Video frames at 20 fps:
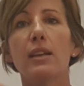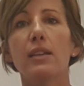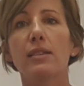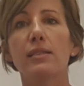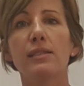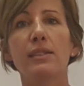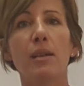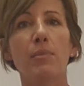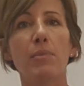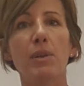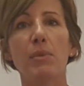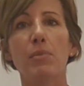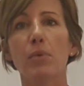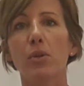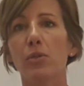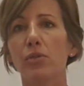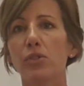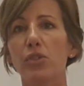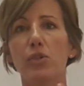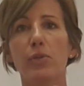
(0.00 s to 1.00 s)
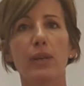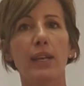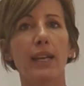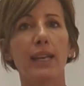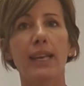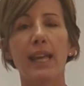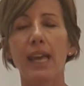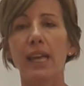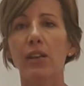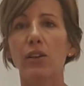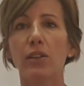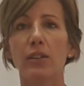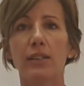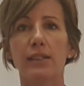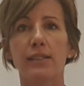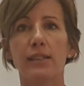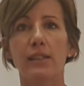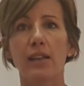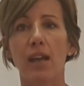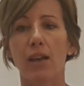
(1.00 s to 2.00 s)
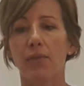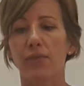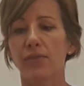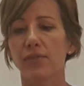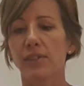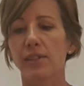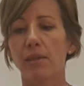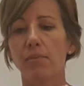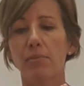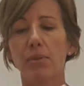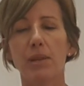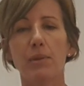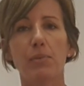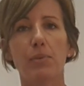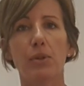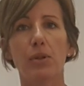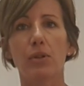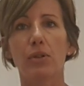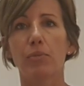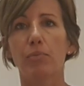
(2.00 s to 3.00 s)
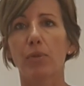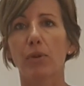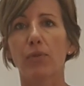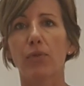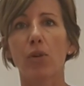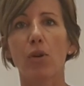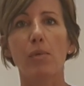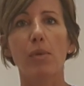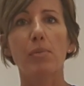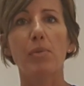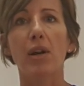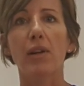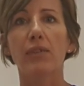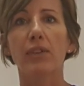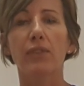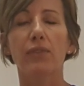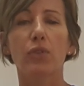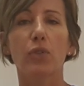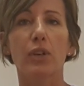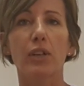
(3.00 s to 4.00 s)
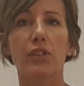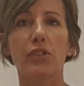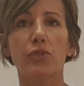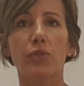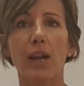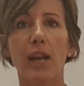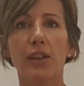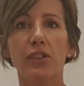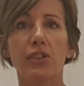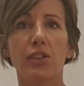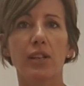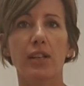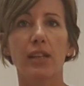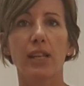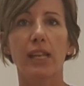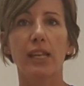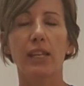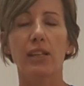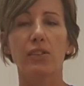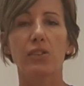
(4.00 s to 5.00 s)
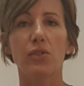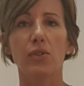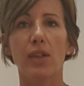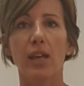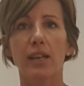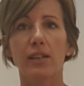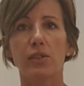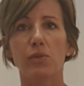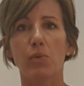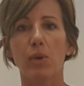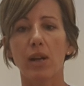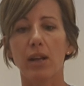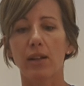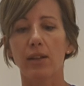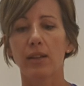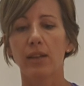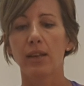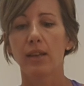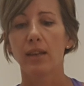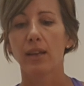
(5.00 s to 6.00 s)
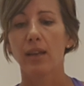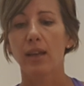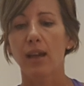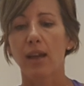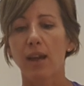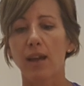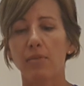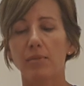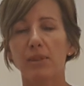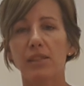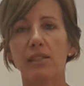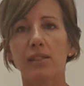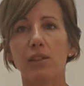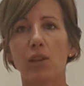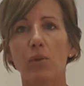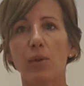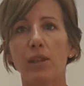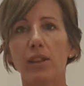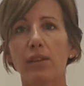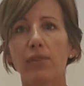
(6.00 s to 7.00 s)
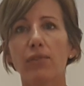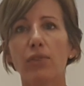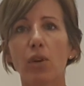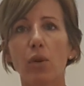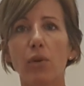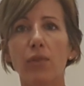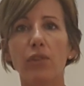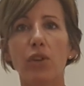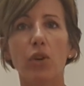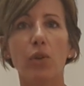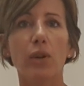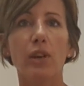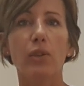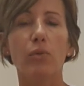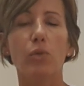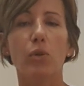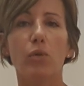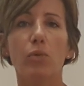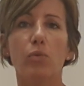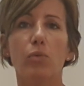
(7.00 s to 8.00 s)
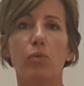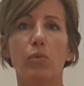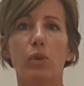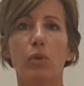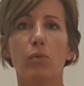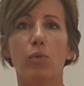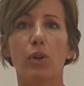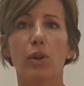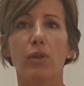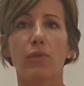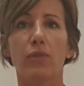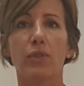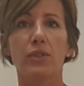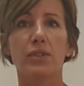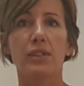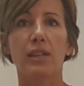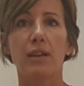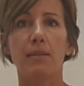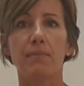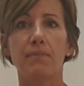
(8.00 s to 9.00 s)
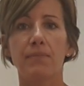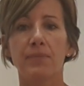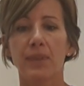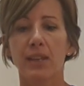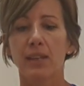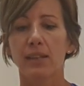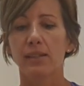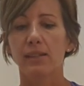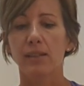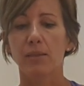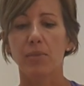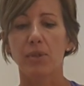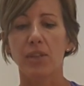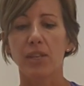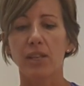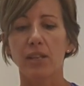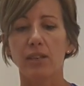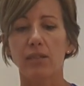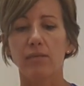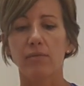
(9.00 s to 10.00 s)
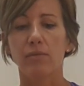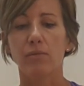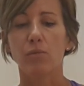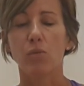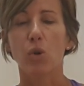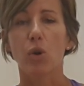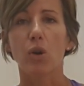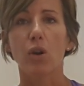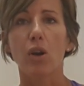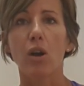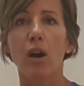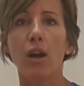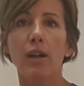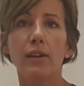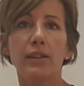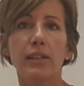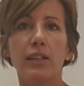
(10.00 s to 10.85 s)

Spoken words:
some people doing a Kegel is enough. Some people perform a pelvic floor contraction. They can do that as well. Slowing the flow of urine will work for some. Some of the more odd